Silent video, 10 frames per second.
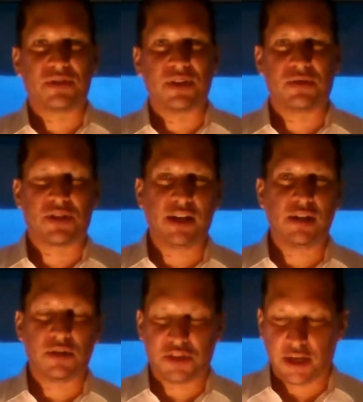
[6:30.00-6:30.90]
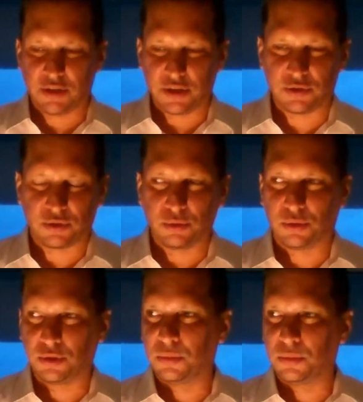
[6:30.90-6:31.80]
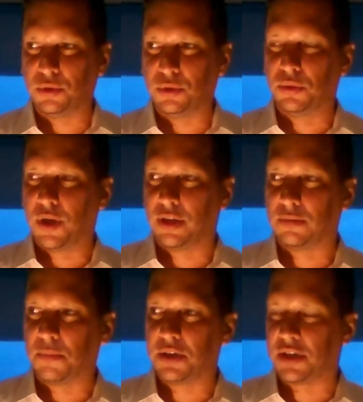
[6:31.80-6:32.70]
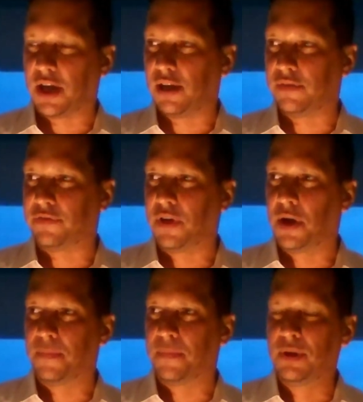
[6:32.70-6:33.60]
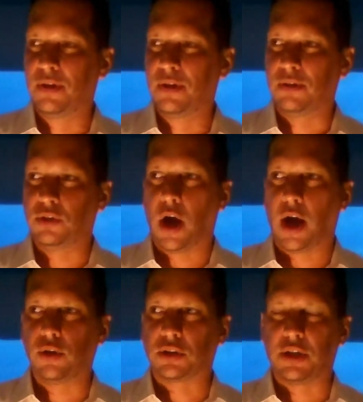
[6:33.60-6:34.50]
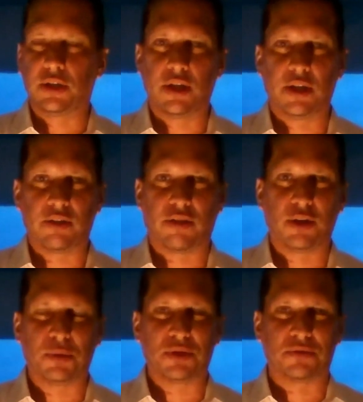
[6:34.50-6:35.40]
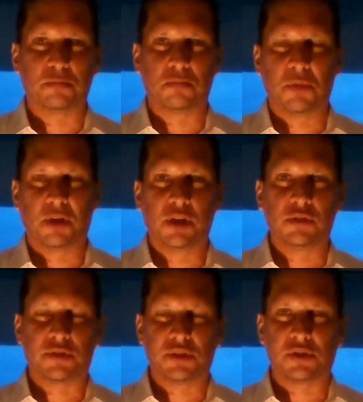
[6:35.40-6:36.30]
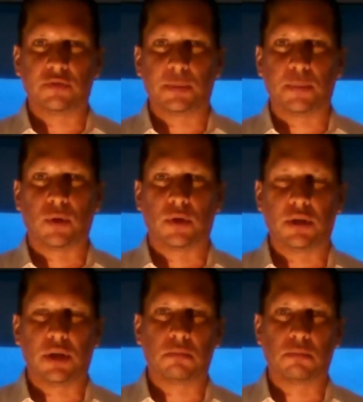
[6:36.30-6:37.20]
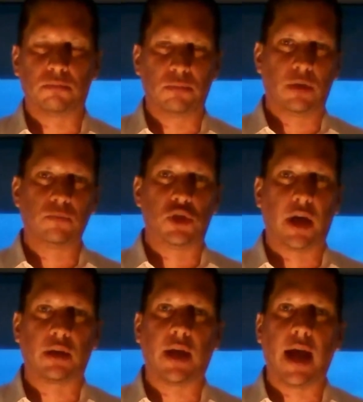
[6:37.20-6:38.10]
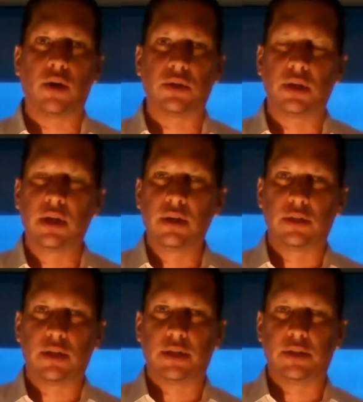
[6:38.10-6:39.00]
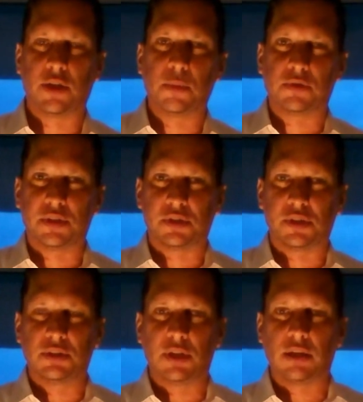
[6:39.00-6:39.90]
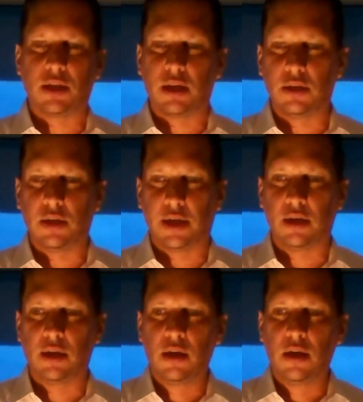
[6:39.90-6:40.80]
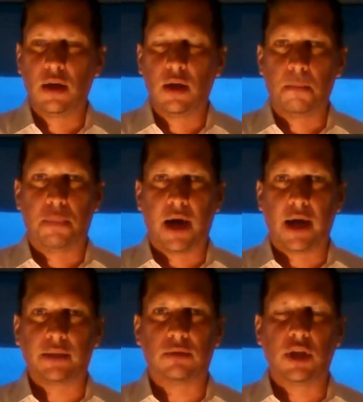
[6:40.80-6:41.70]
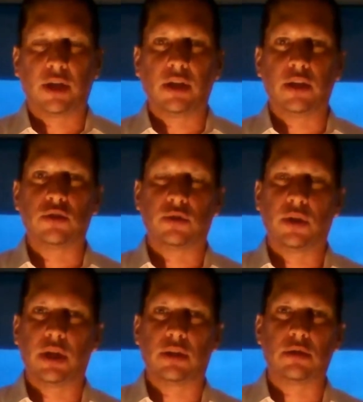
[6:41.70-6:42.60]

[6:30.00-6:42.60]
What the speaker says: sent this to you and myself, I looked at it and I thought it was an interesting report, and check it out. There is some interesting data in there, but digging into it,